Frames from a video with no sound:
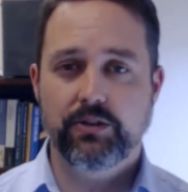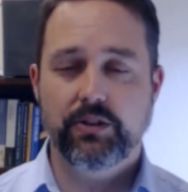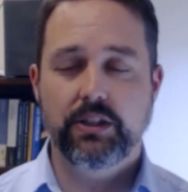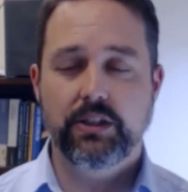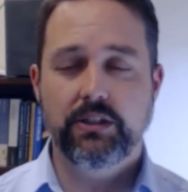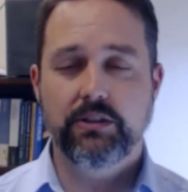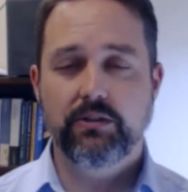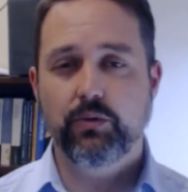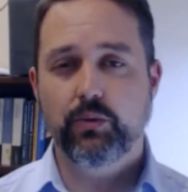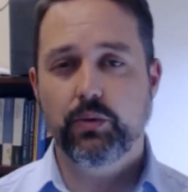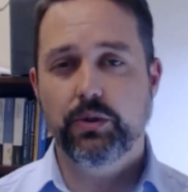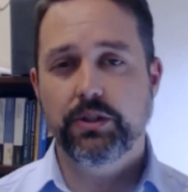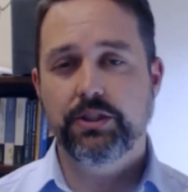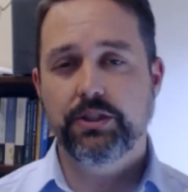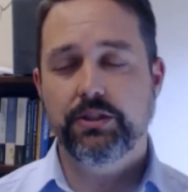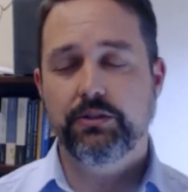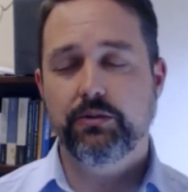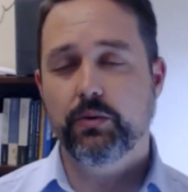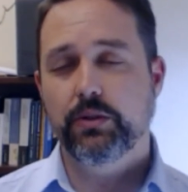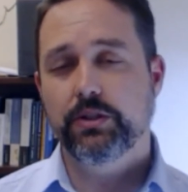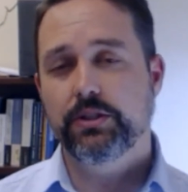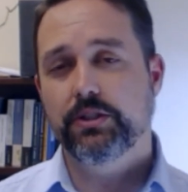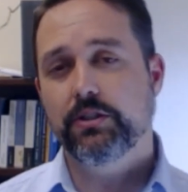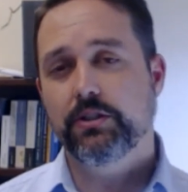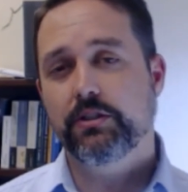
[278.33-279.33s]
And when,
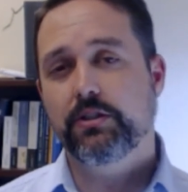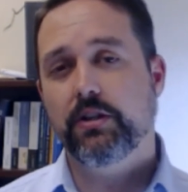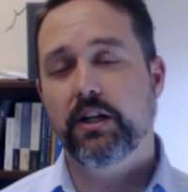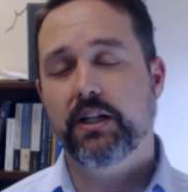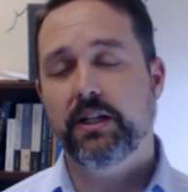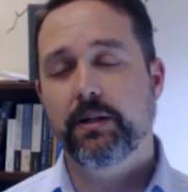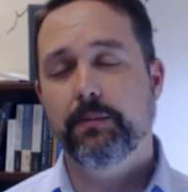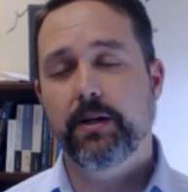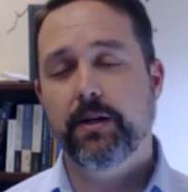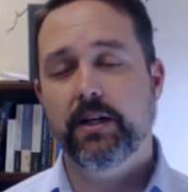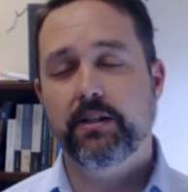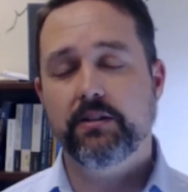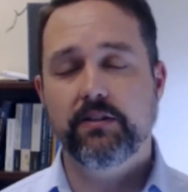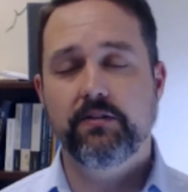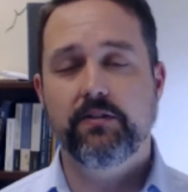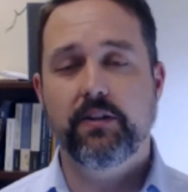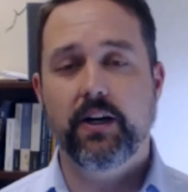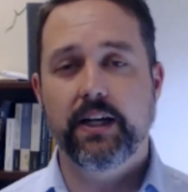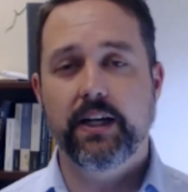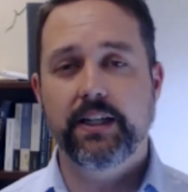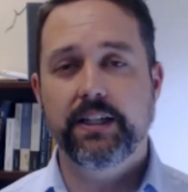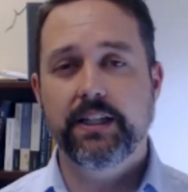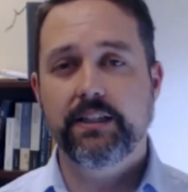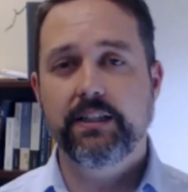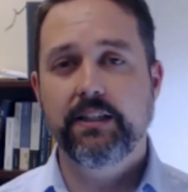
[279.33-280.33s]
when you're talking about
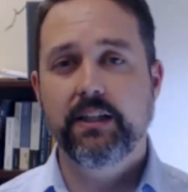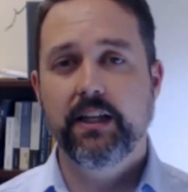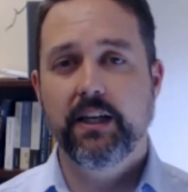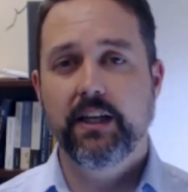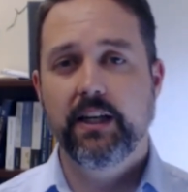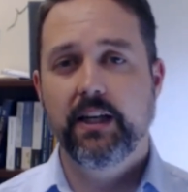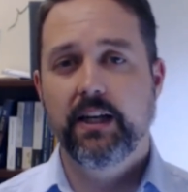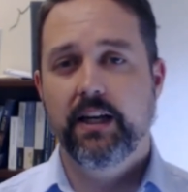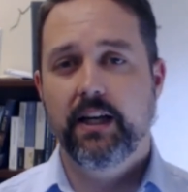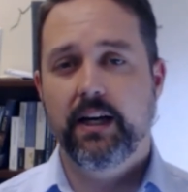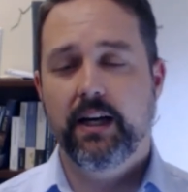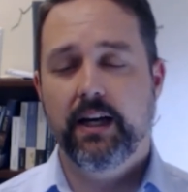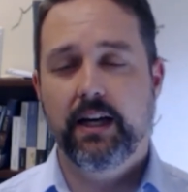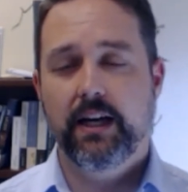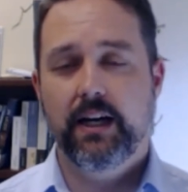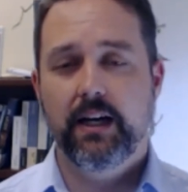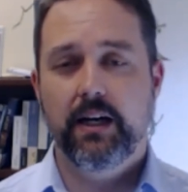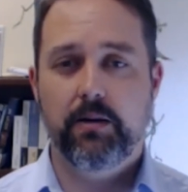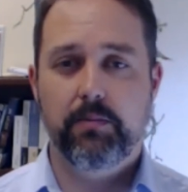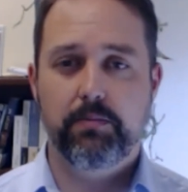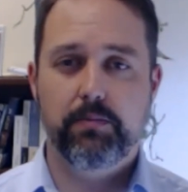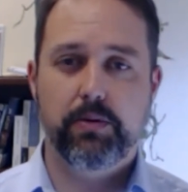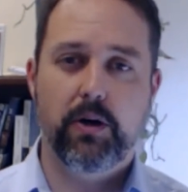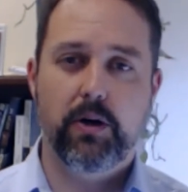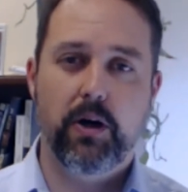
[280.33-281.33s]
dividing
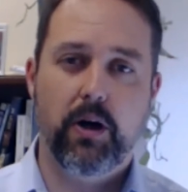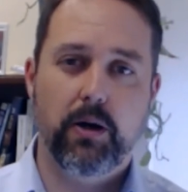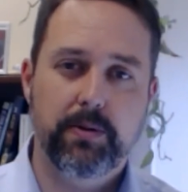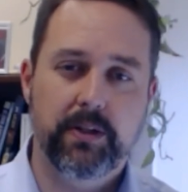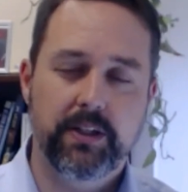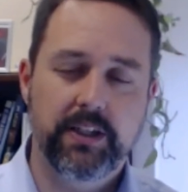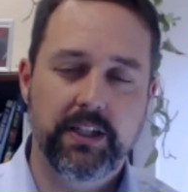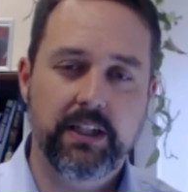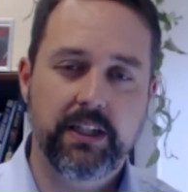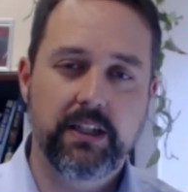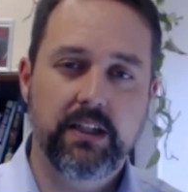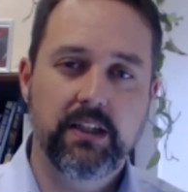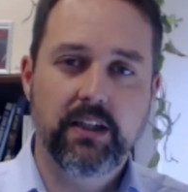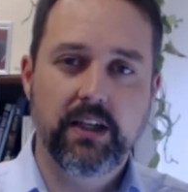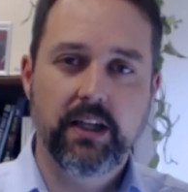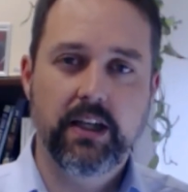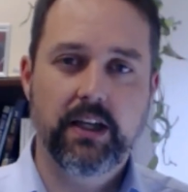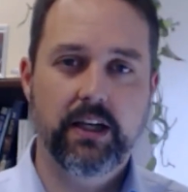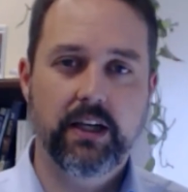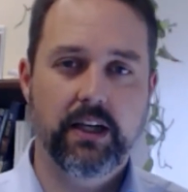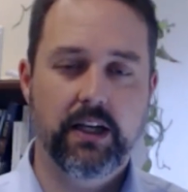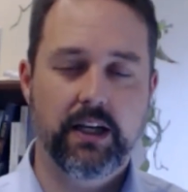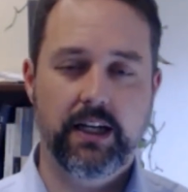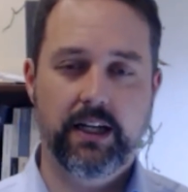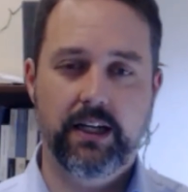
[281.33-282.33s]
uh, property,
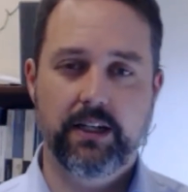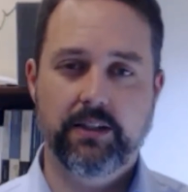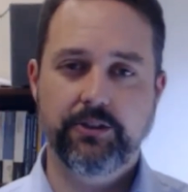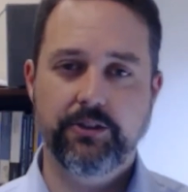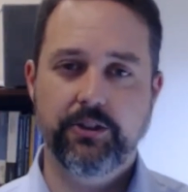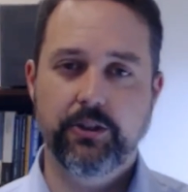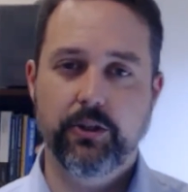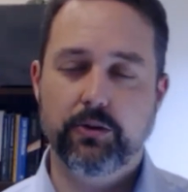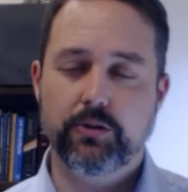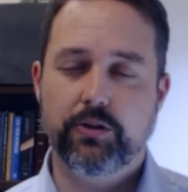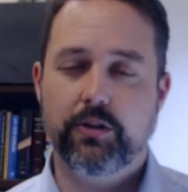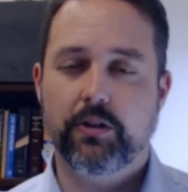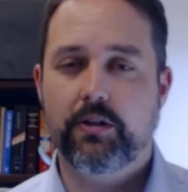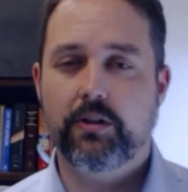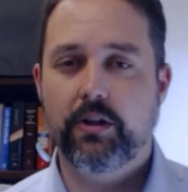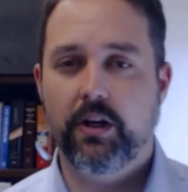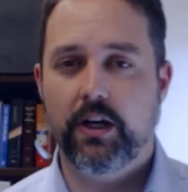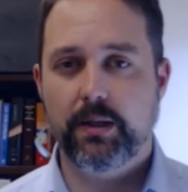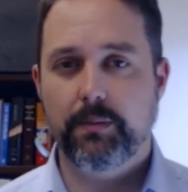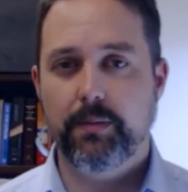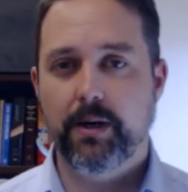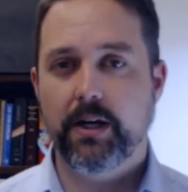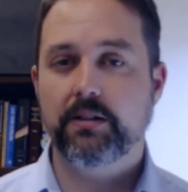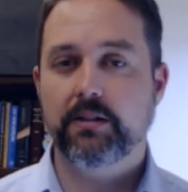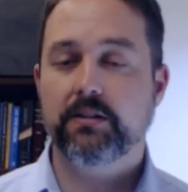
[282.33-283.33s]
uh, you also talk
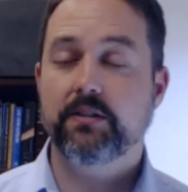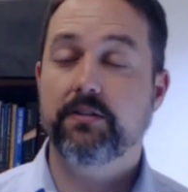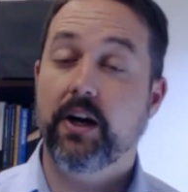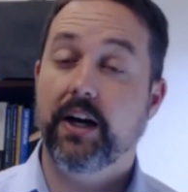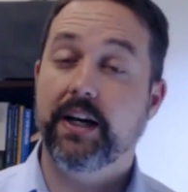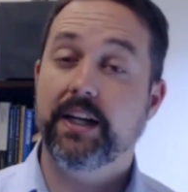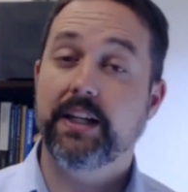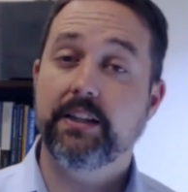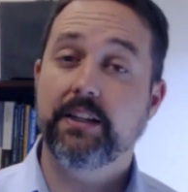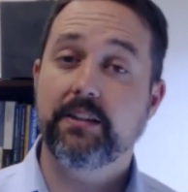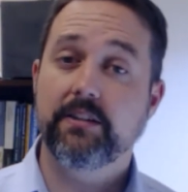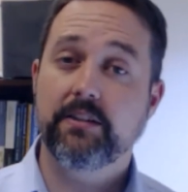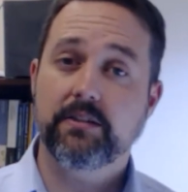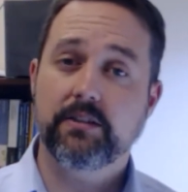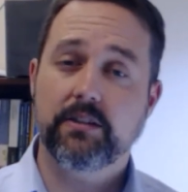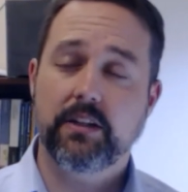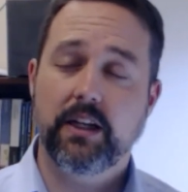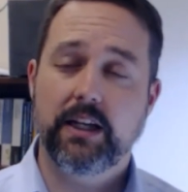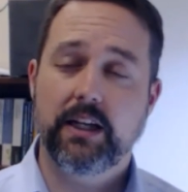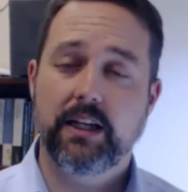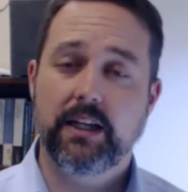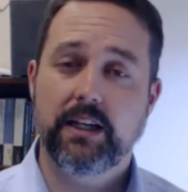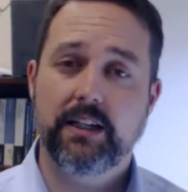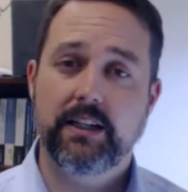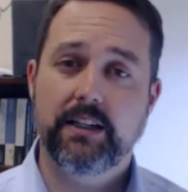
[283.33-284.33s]
about dividing
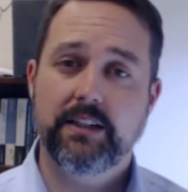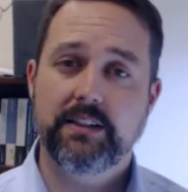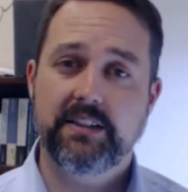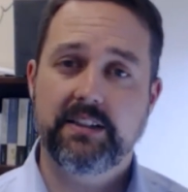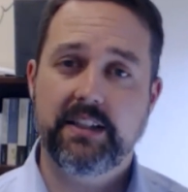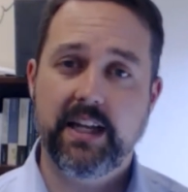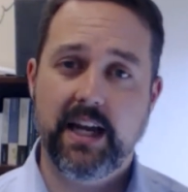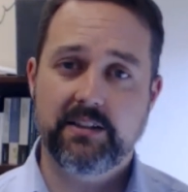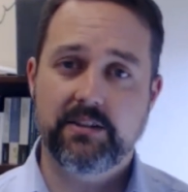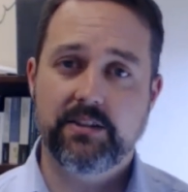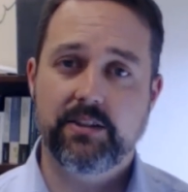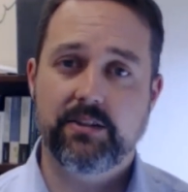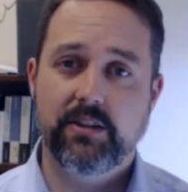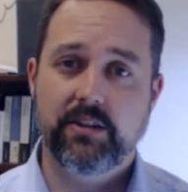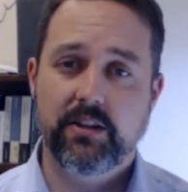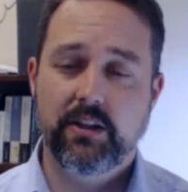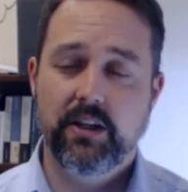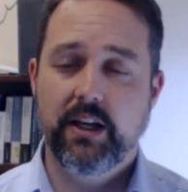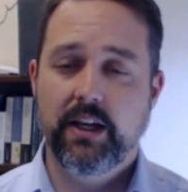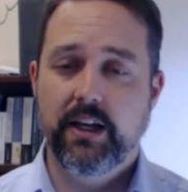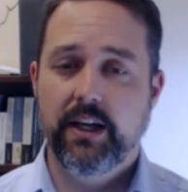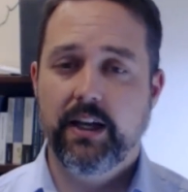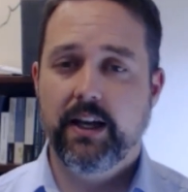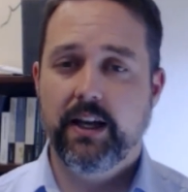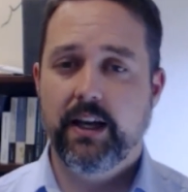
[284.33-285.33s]
uh, debts.
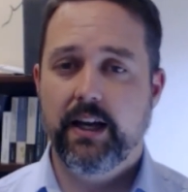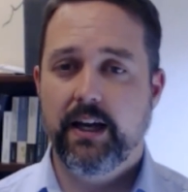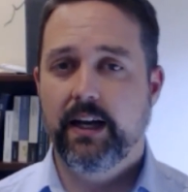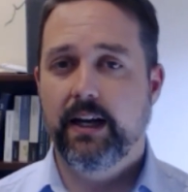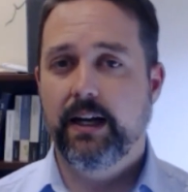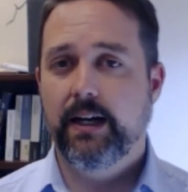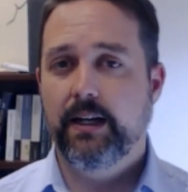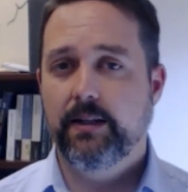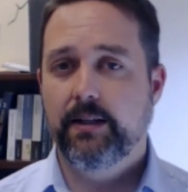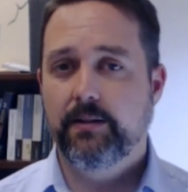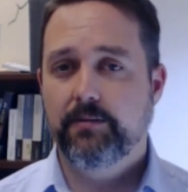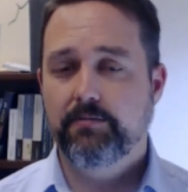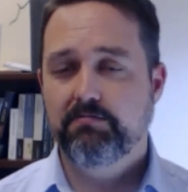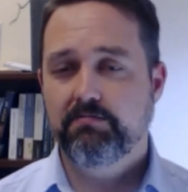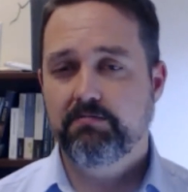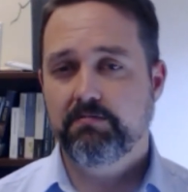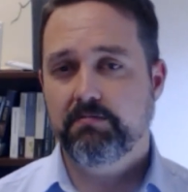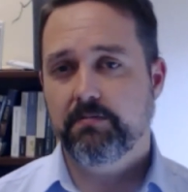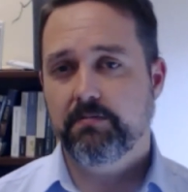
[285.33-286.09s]
Um,